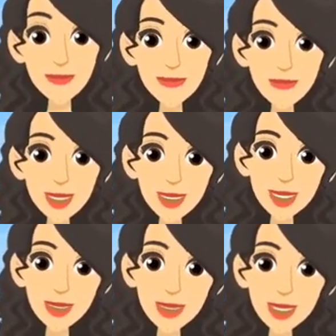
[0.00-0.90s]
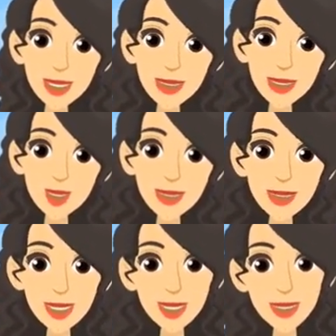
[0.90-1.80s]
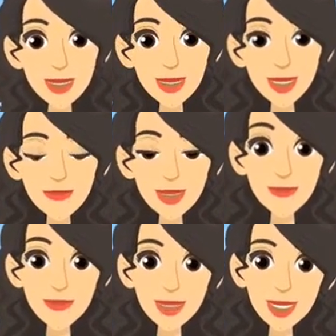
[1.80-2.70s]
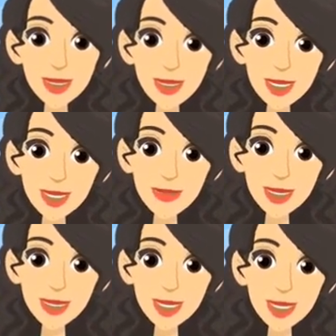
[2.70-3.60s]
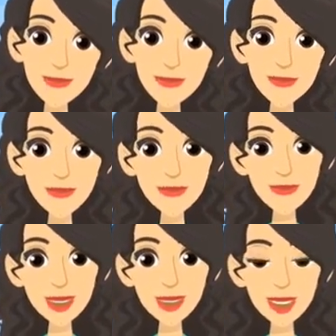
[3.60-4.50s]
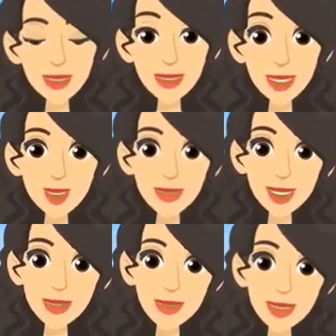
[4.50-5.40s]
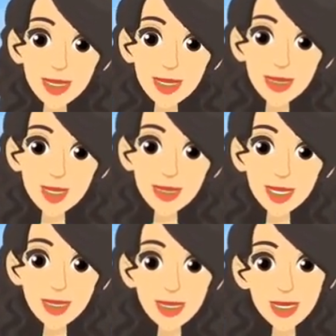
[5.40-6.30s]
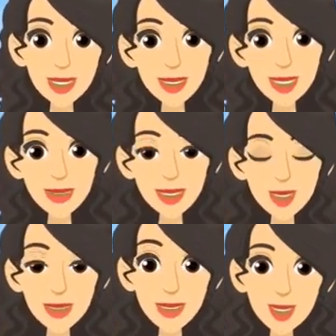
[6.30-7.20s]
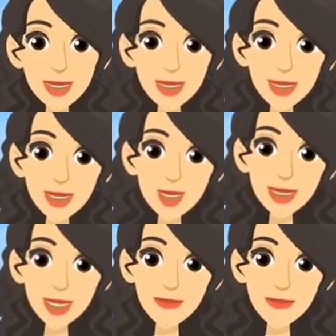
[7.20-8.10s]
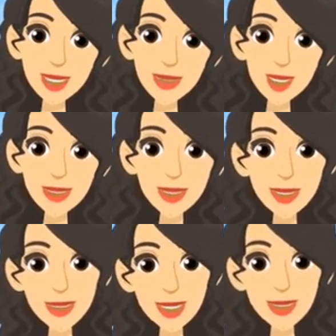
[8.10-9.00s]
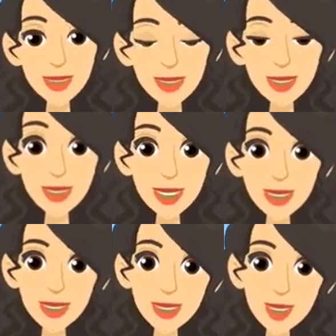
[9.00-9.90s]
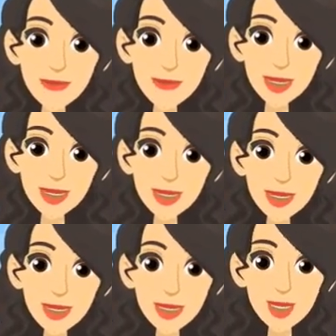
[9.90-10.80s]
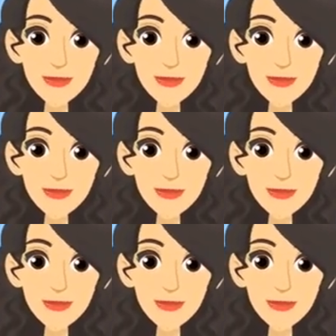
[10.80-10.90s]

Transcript: The Transfer of Property Act, 1882. The Transfer of Property Act governs the transfer of property, both movable and immovable, in India.